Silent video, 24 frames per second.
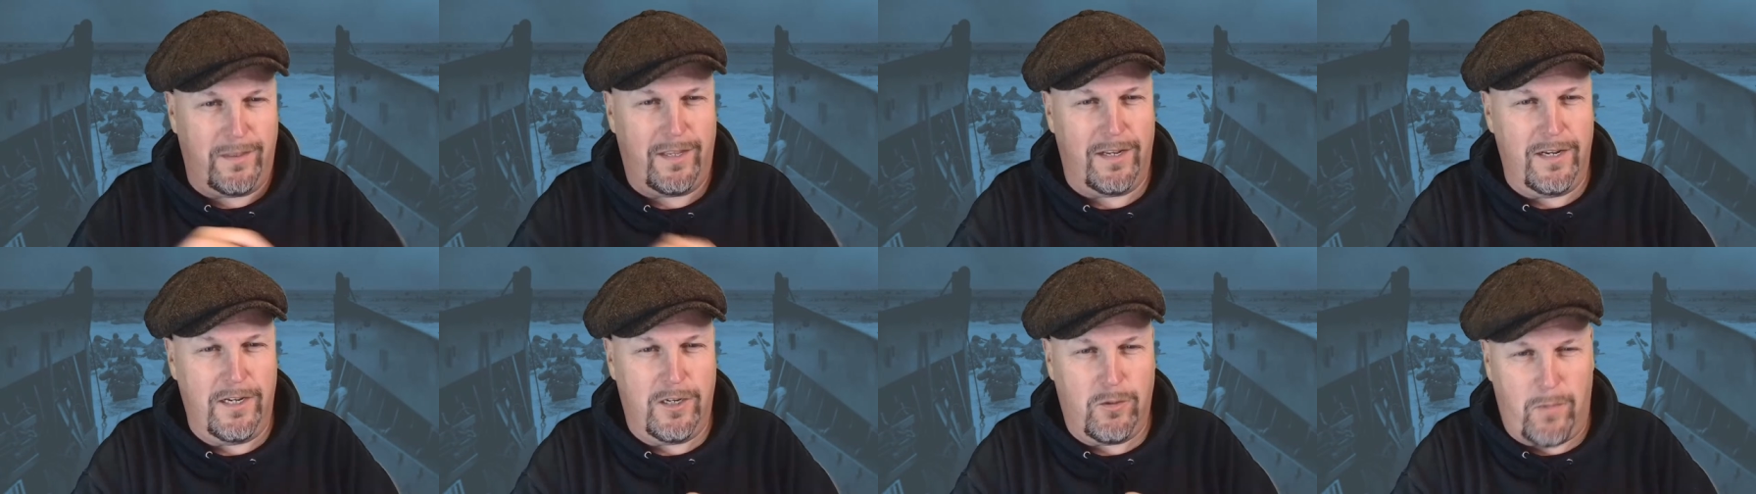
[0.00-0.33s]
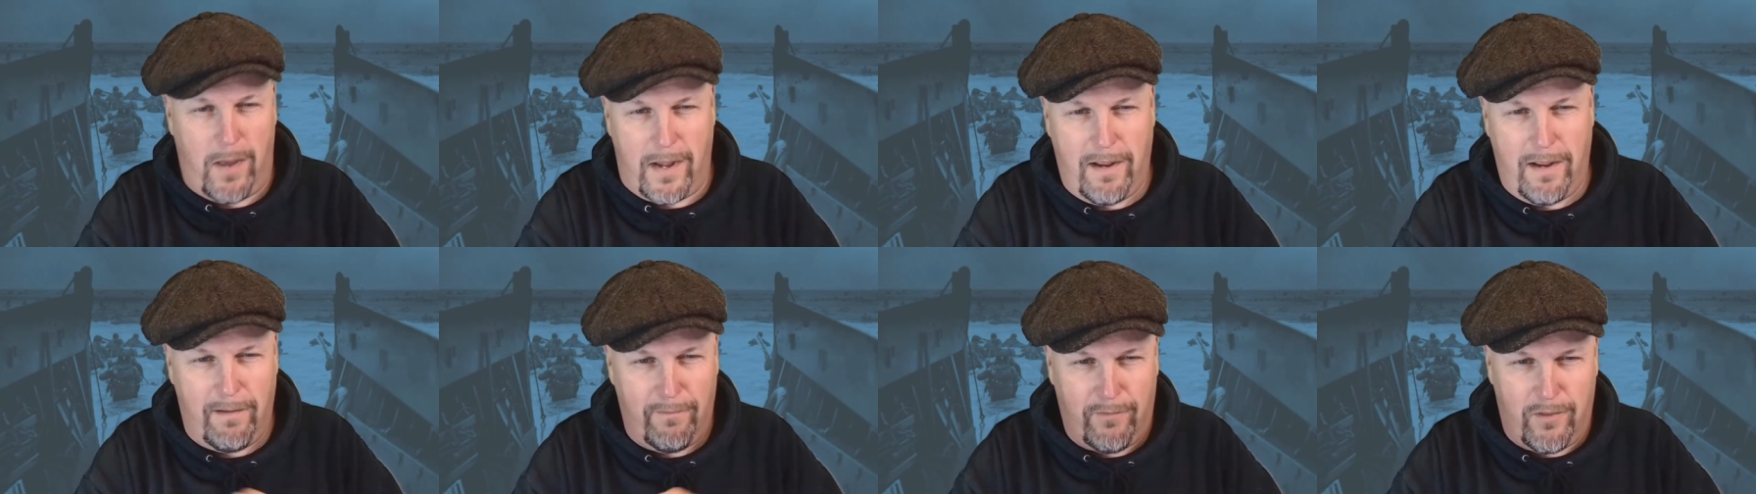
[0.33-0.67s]
didn't do
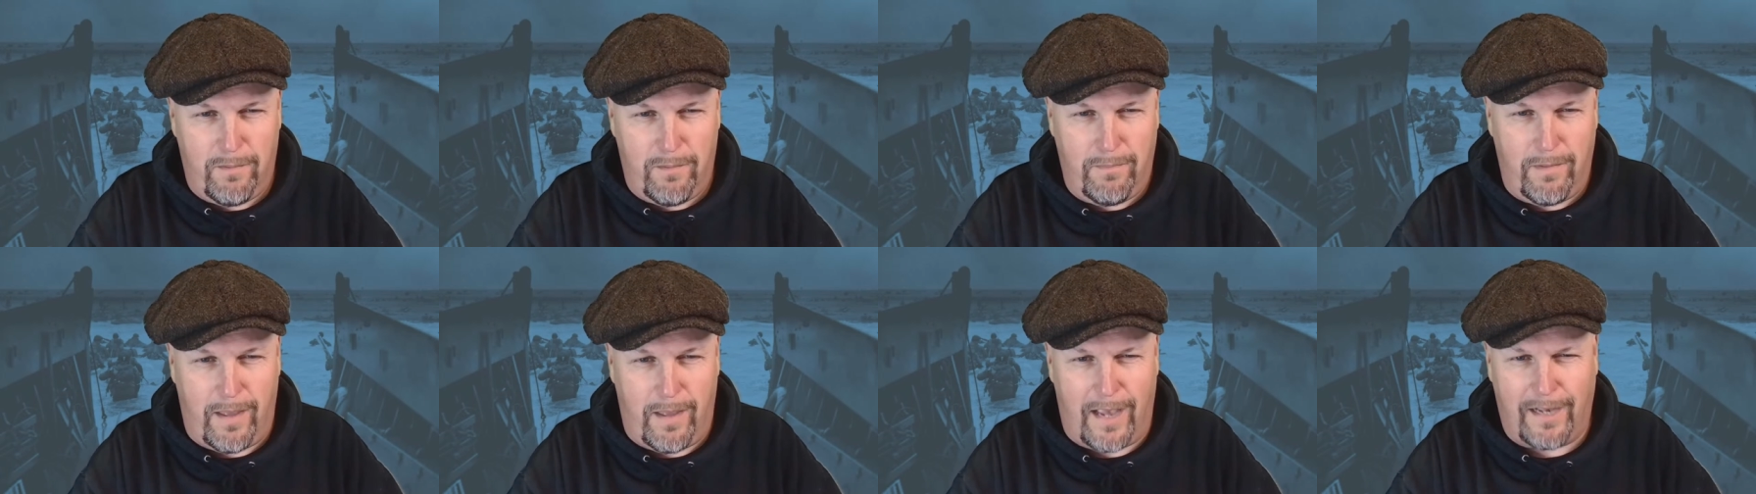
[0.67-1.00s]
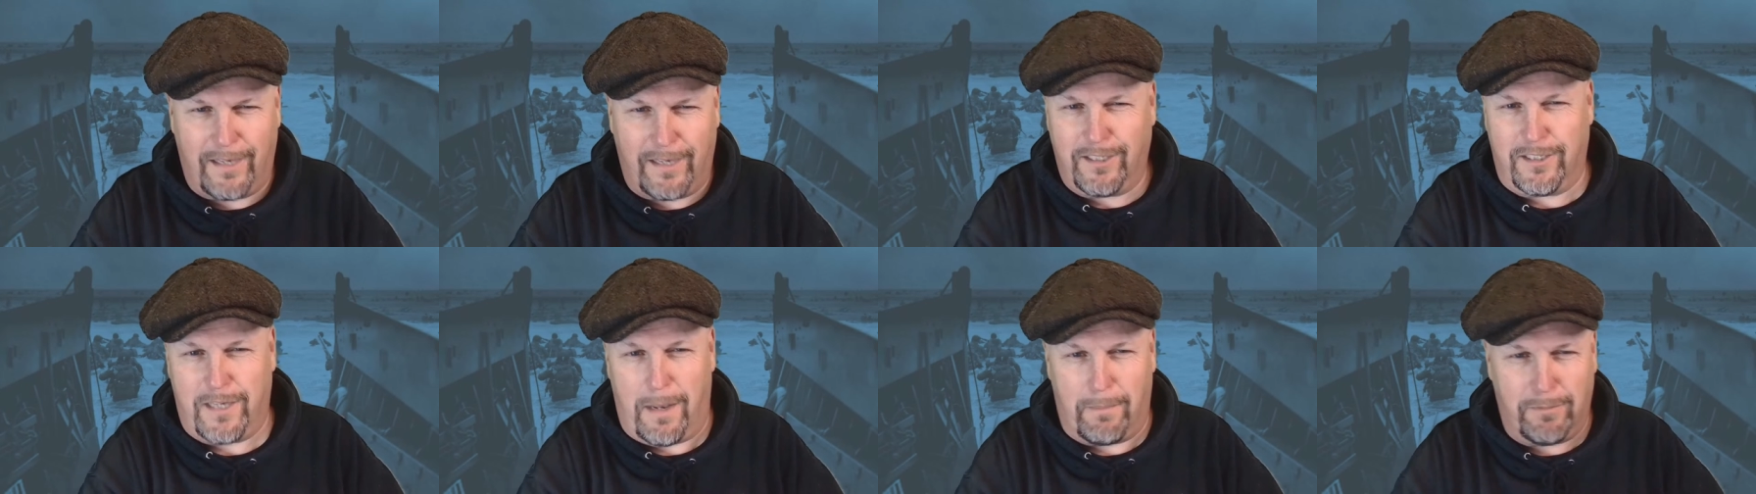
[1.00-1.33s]
any of them
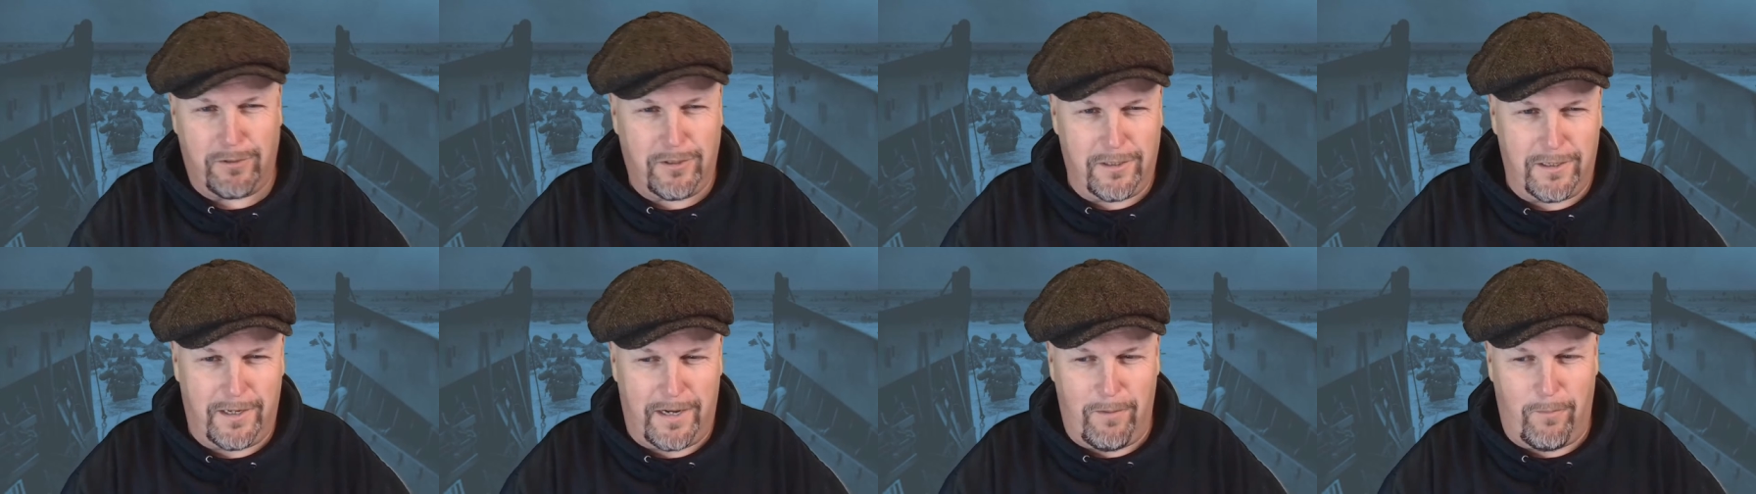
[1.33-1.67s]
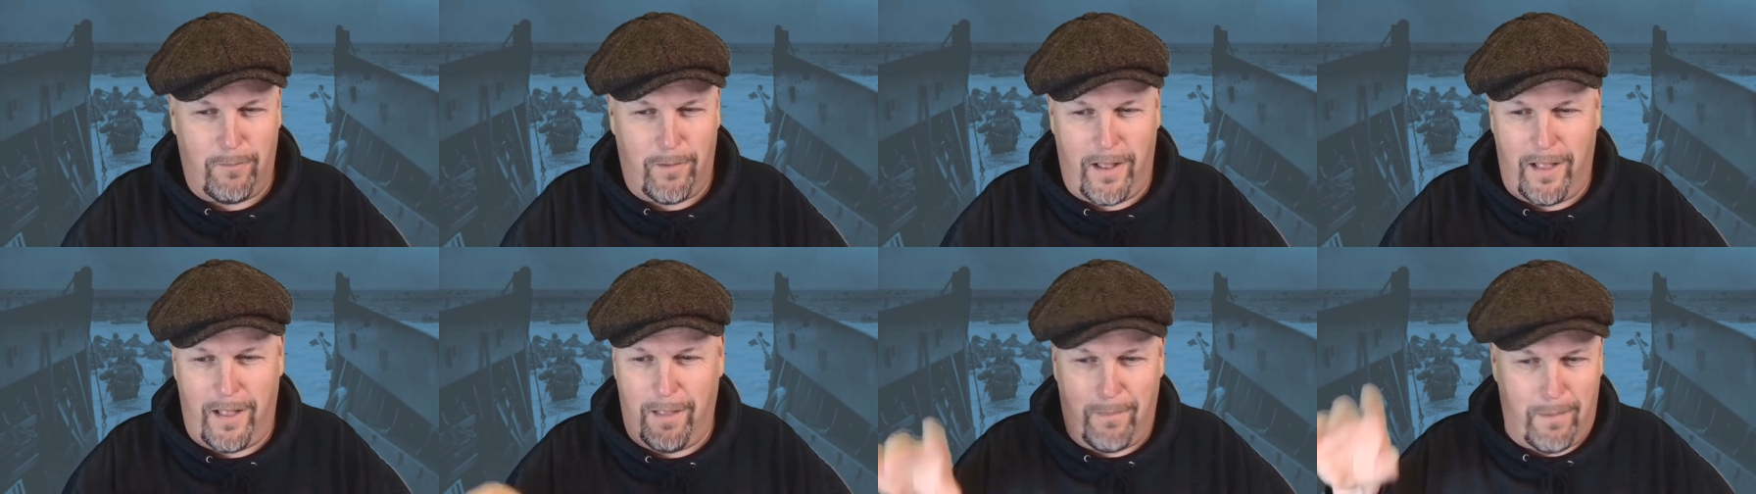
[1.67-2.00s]
exceptionally
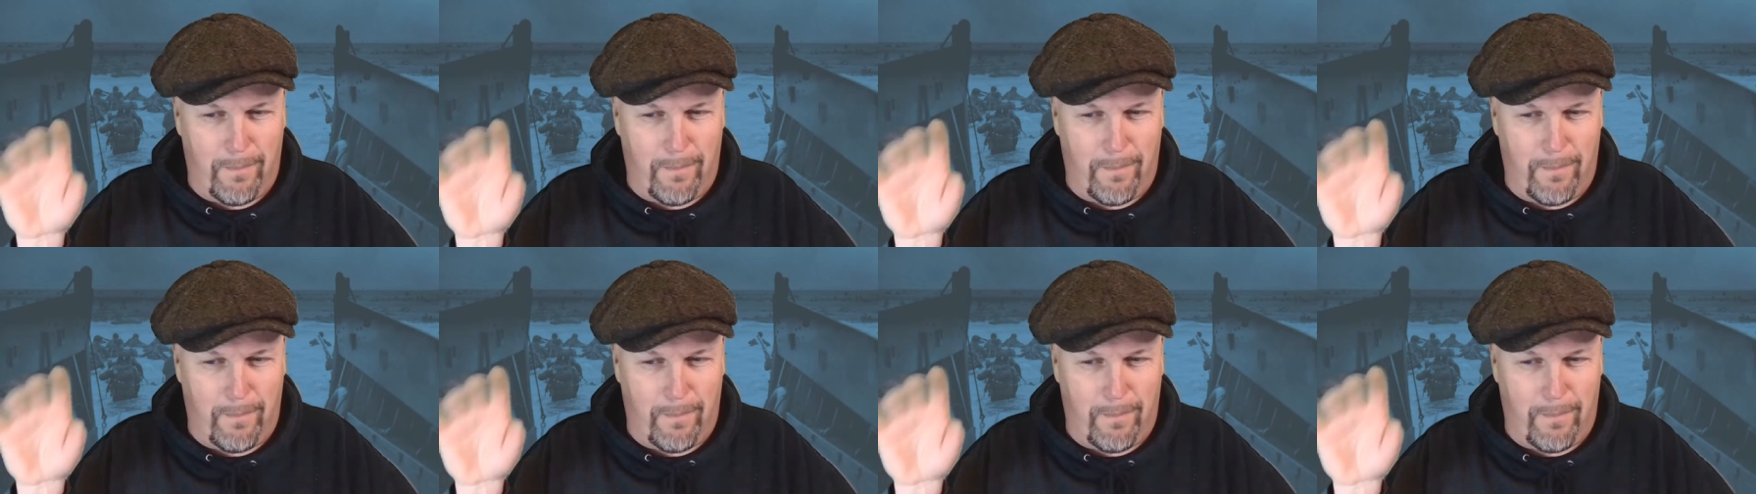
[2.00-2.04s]
well.